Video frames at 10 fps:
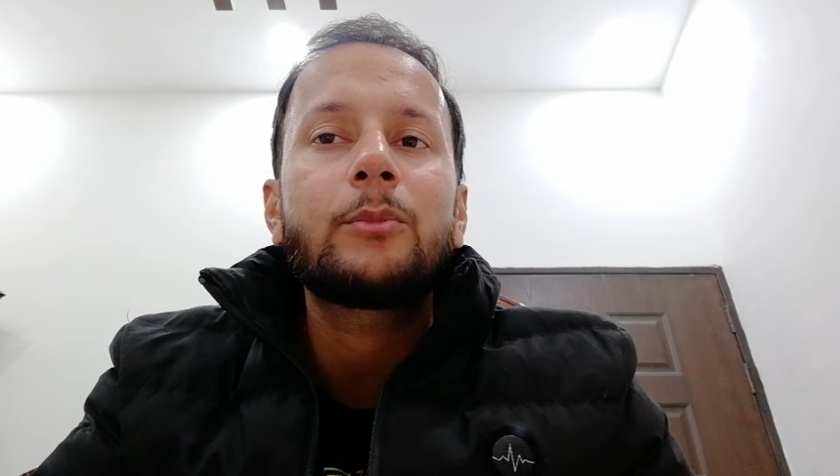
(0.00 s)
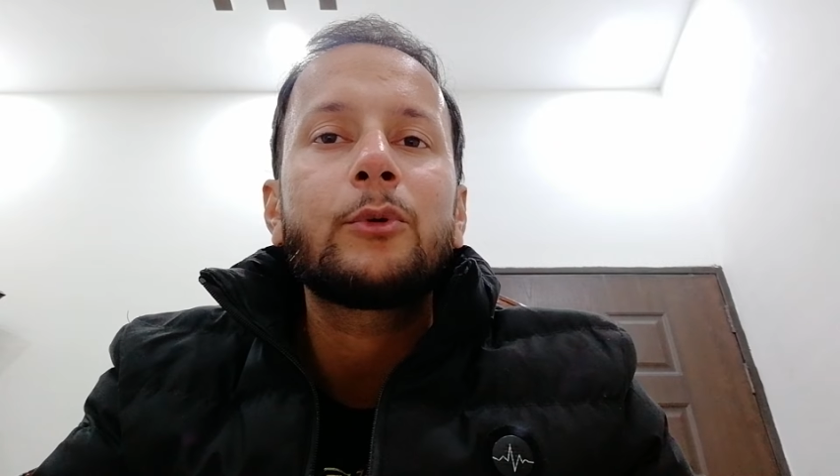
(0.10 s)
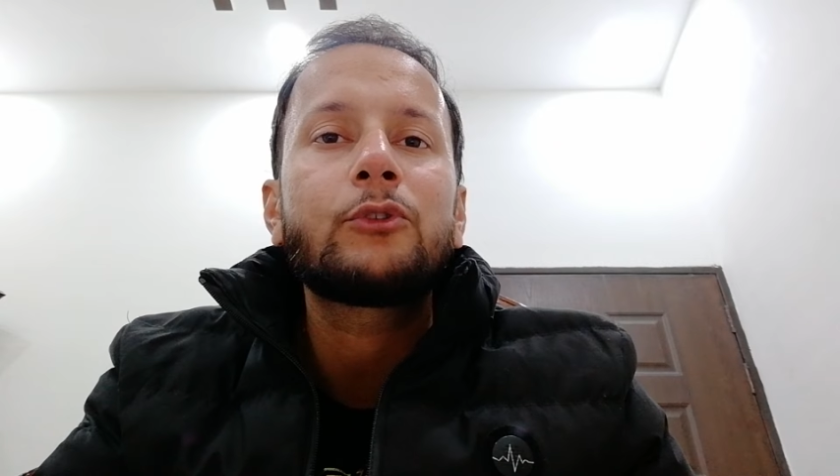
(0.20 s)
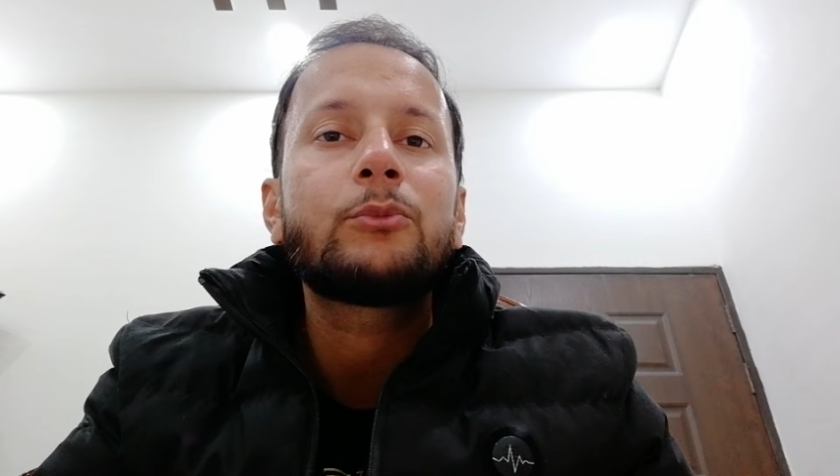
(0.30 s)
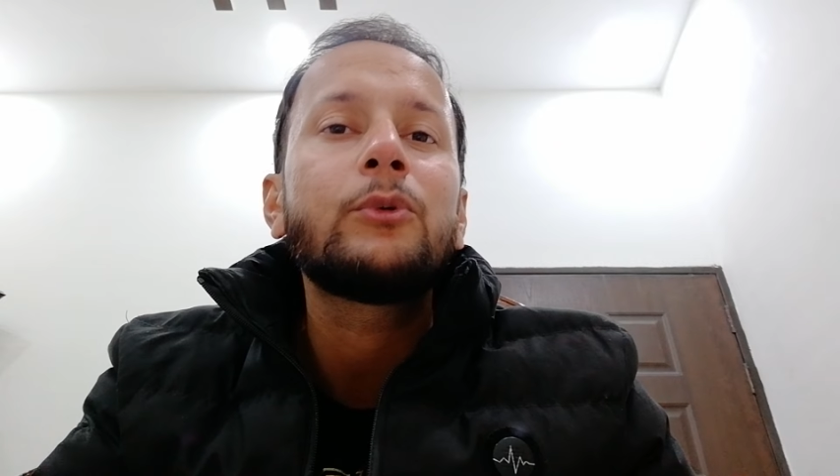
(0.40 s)

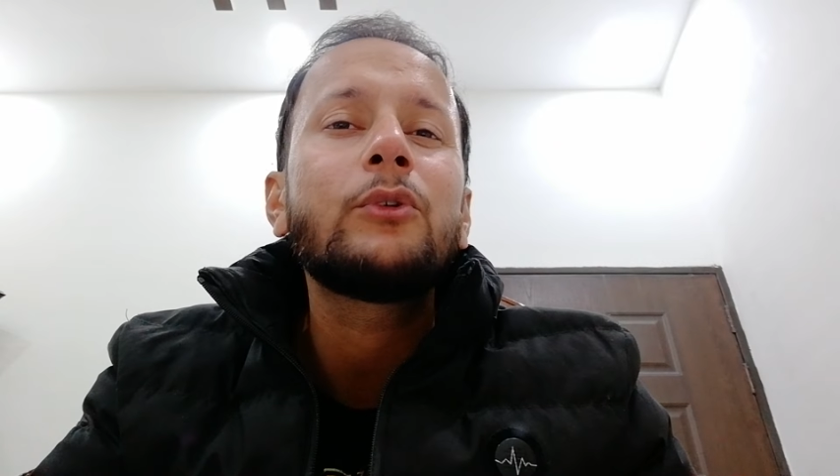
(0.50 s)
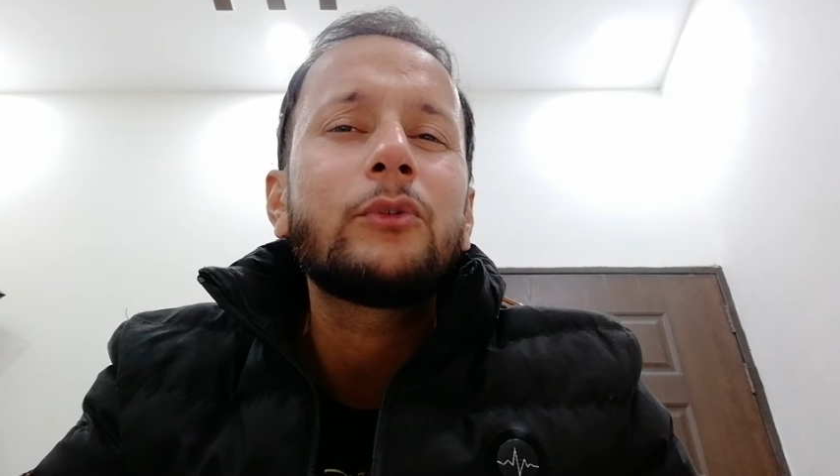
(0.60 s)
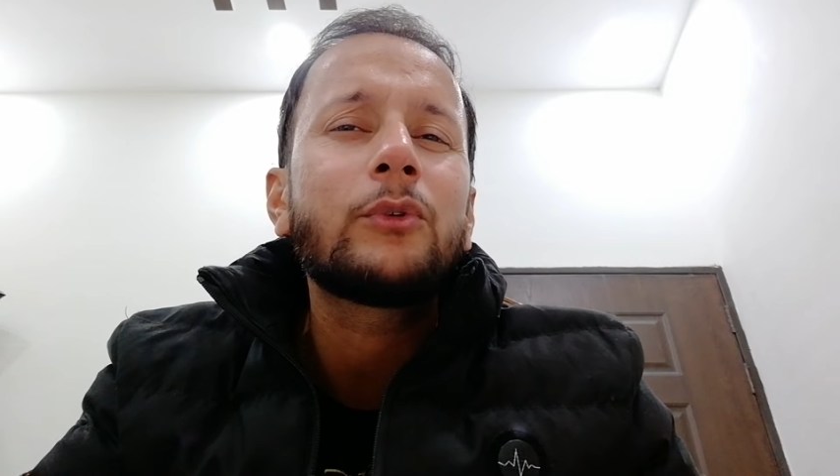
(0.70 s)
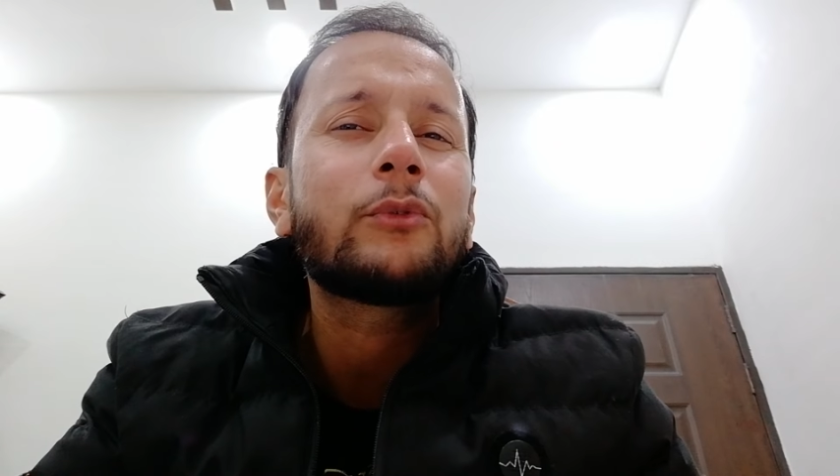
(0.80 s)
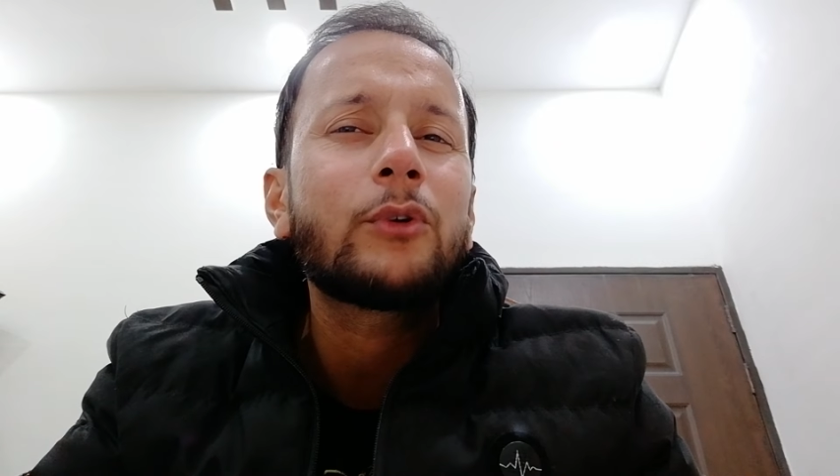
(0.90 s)
post
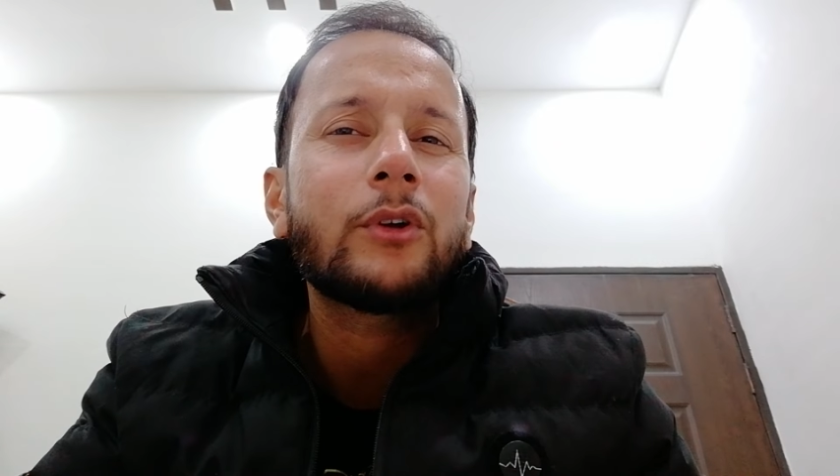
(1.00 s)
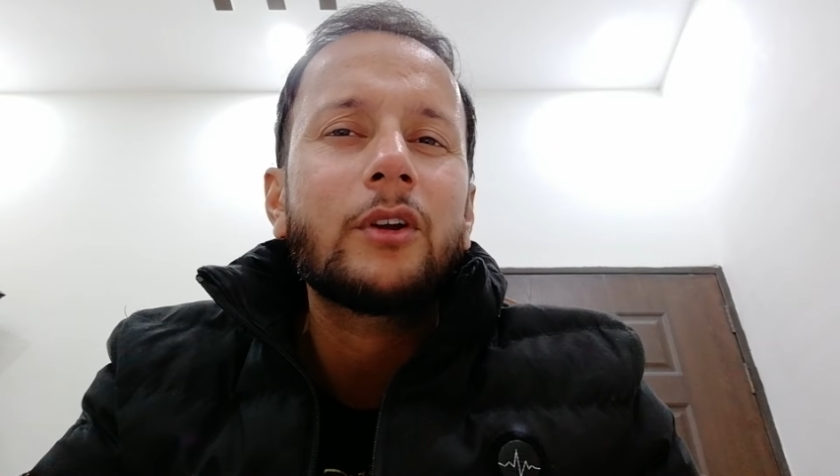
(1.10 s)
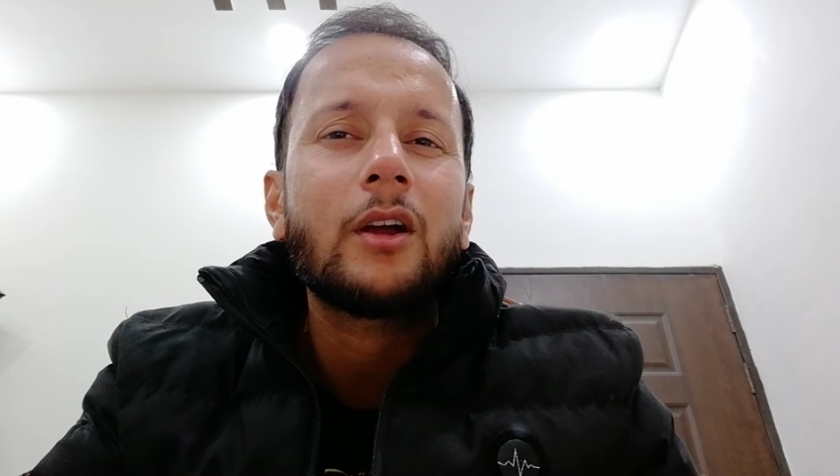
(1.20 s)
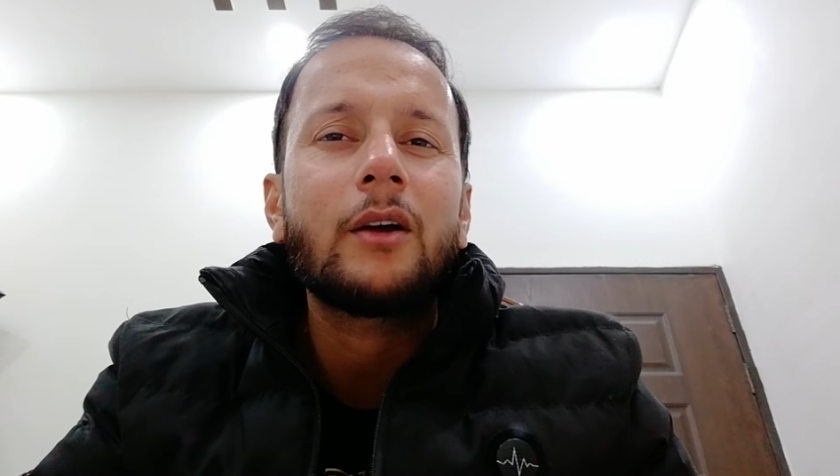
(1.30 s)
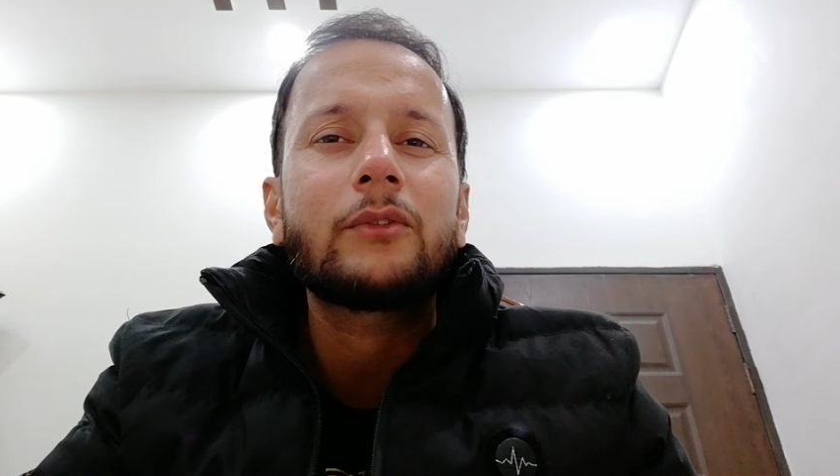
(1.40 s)
beautiful
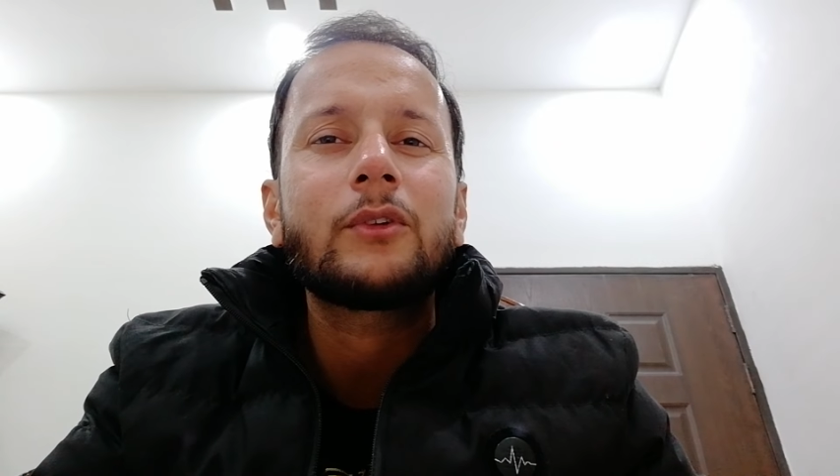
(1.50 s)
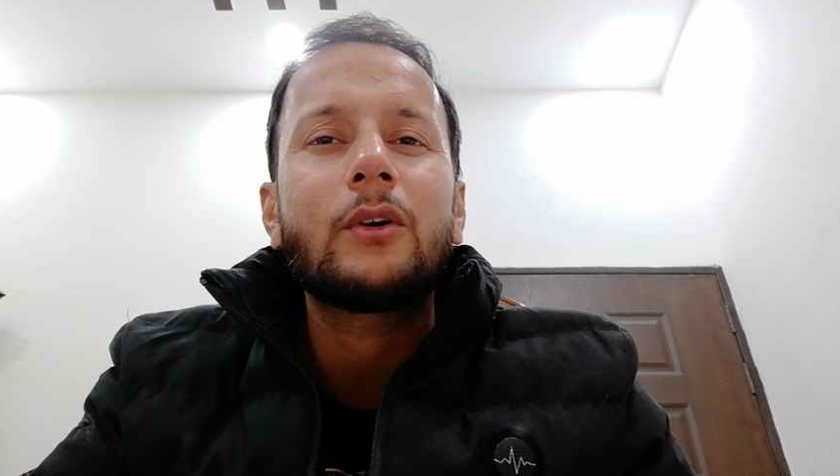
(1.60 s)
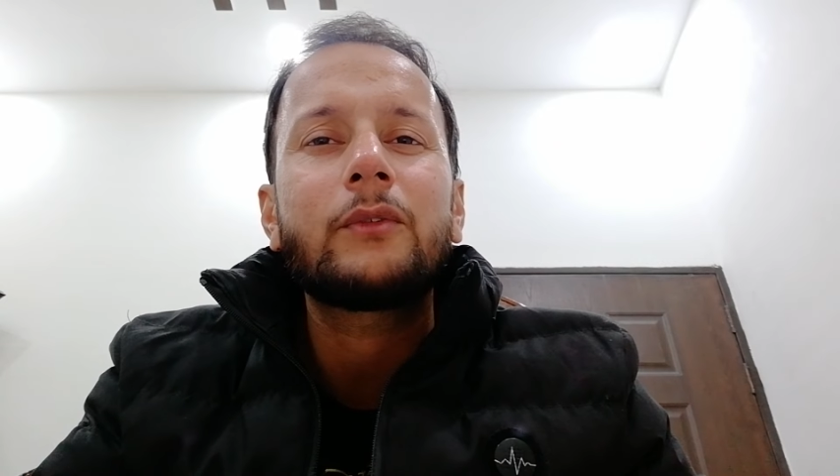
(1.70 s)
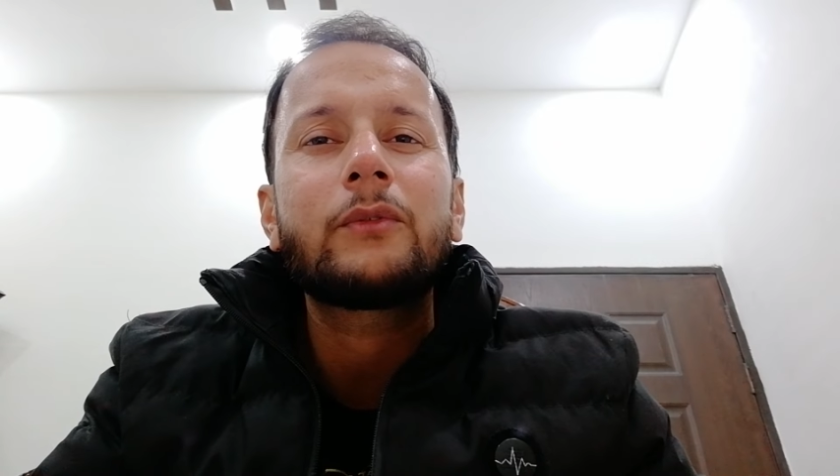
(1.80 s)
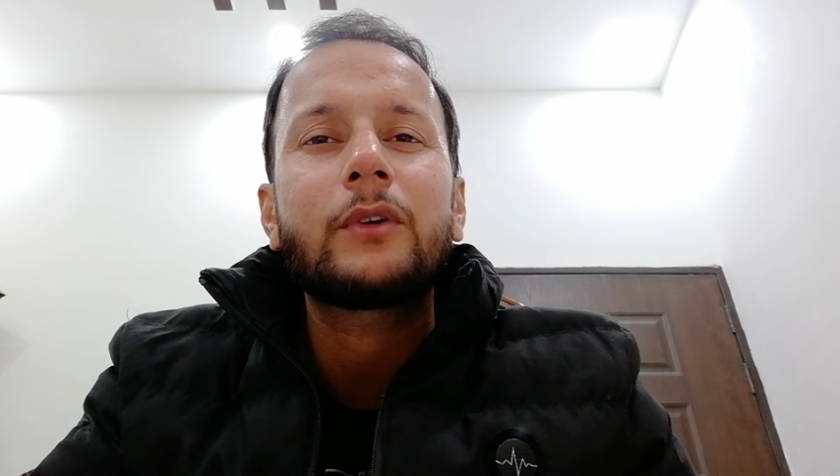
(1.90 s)
photographs
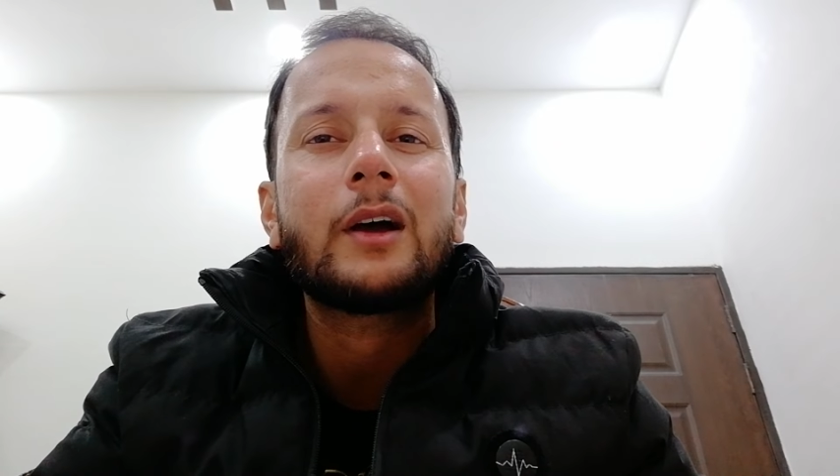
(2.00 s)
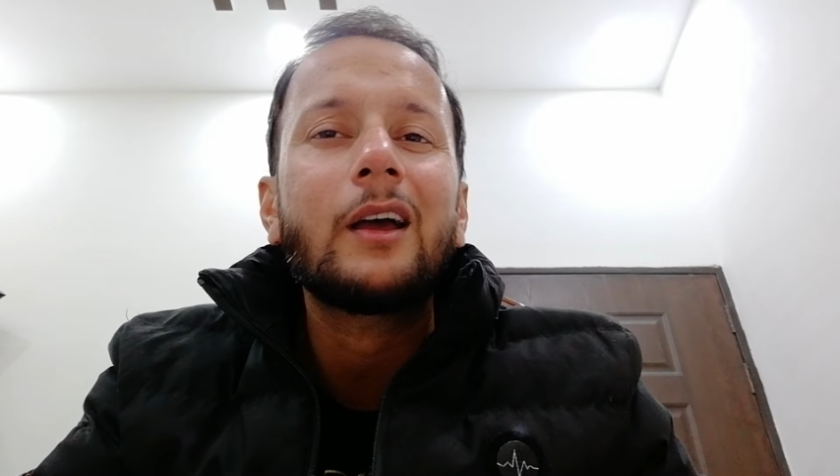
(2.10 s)
of uh,